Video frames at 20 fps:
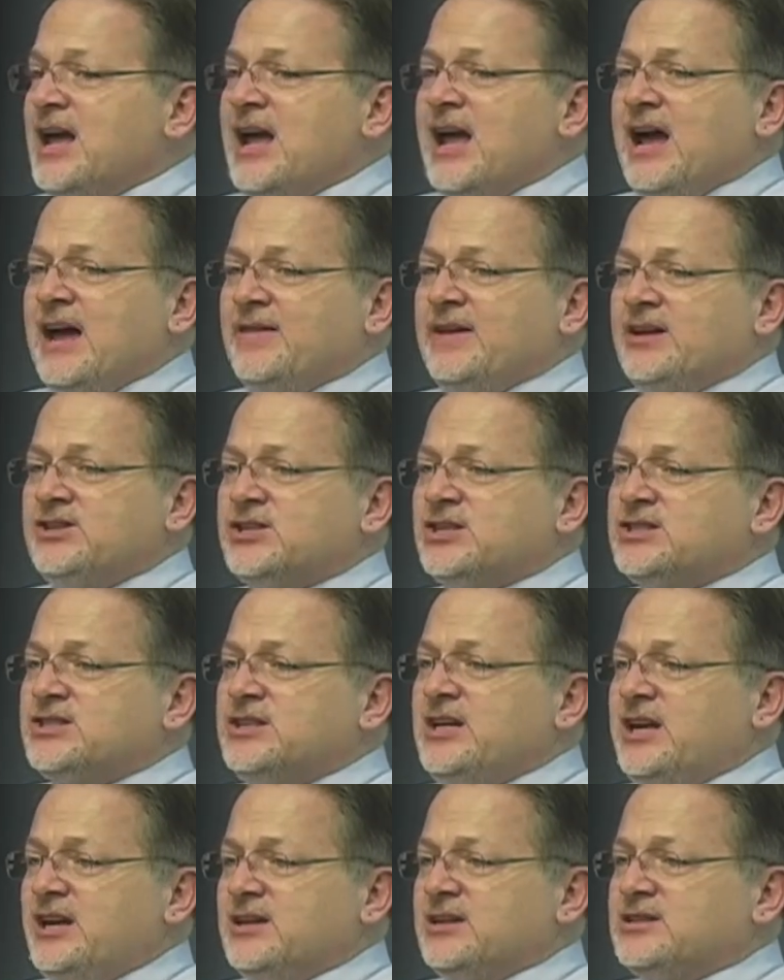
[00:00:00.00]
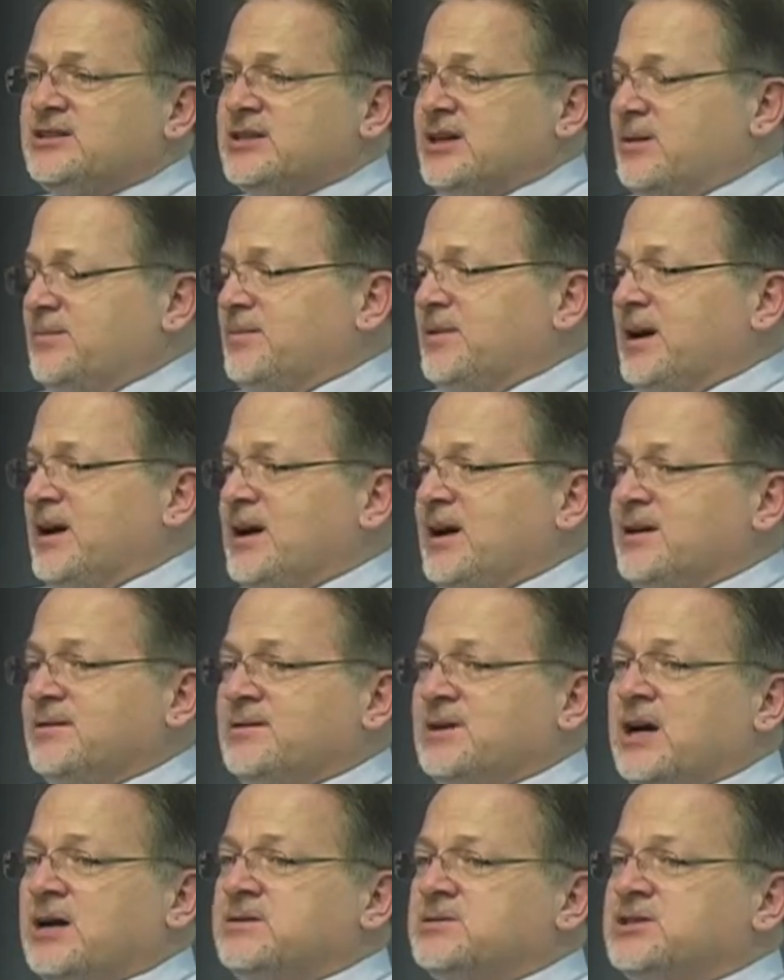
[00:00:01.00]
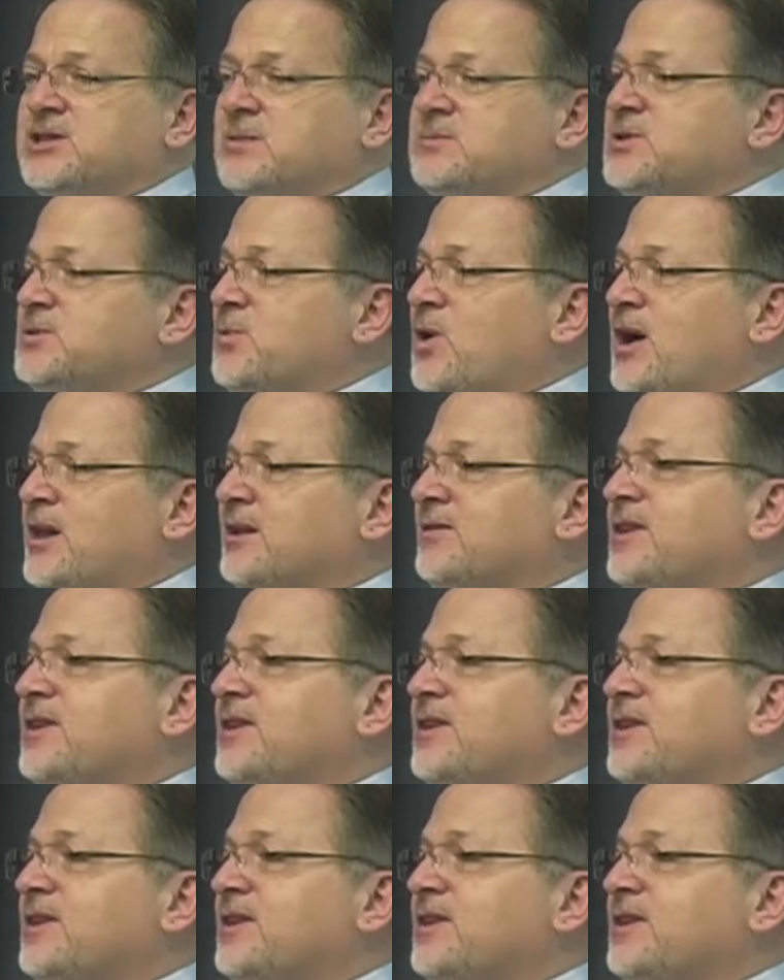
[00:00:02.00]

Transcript: and they just needed some small